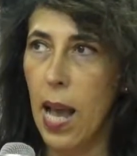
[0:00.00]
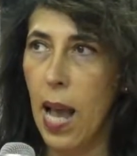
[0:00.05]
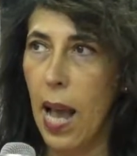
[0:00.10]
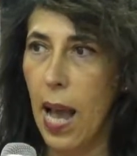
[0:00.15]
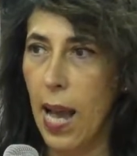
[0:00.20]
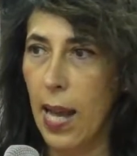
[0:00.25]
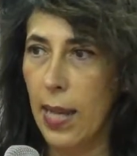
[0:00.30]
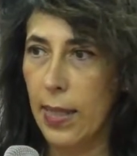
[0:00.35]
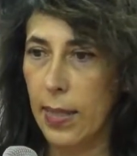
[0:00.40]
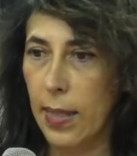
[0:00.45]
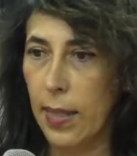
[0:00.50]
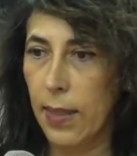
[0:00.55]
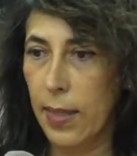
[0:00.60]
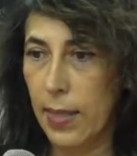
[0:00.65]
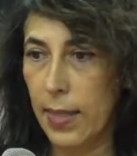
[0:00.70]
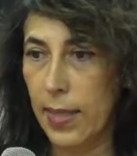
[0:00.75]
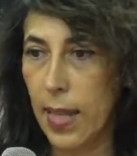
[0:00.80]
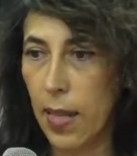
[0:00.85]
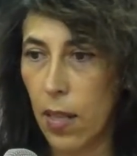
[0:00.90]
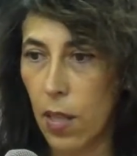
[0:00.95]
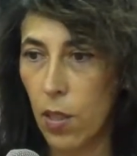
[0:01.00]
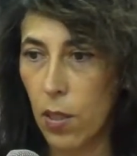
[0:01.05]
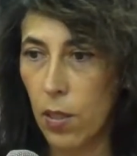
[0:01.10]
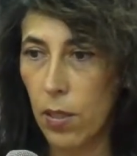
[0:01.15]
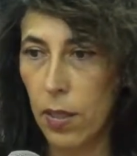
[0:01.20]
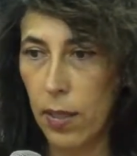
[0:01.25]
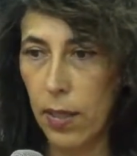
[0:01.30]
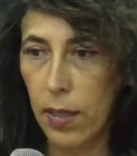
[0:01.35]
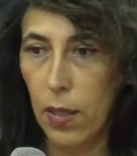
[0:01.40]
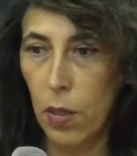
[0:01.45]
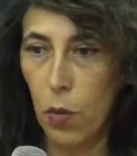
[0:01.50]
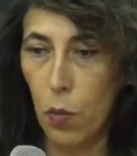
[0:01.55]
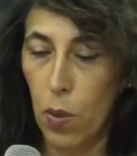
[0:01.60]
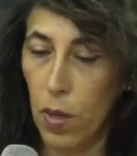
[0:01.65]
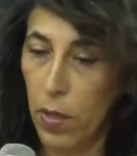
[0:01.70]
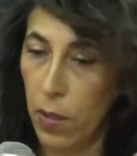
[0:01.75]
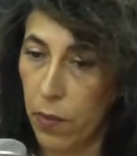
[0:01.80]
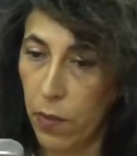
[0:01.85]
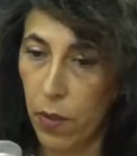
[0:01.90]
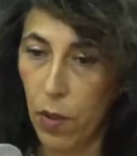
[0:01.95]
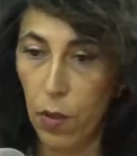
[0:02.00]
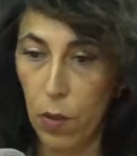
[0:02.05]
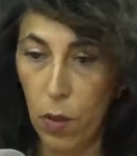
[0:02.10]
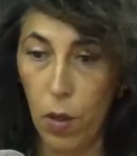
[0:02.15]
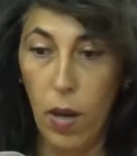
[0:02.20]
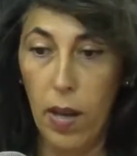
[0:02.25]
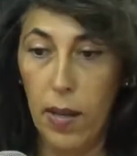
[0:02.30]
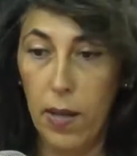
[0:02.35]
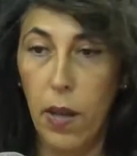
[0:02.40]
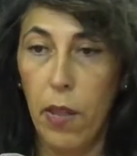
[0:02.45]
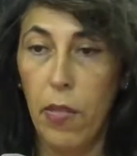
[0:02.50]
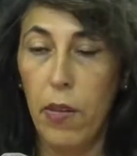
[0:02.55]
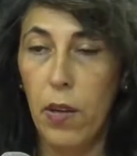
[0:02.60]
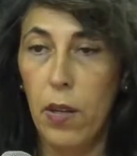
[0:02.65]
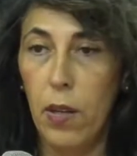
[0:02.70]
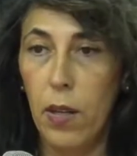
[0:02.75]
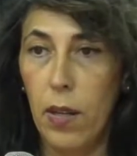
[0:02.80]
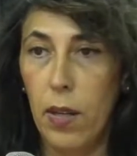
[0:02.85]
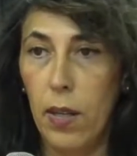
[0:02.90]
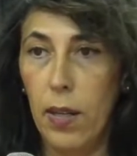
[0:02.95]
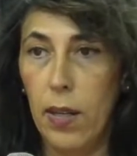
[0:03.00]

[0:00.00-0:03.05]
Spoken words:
And the second another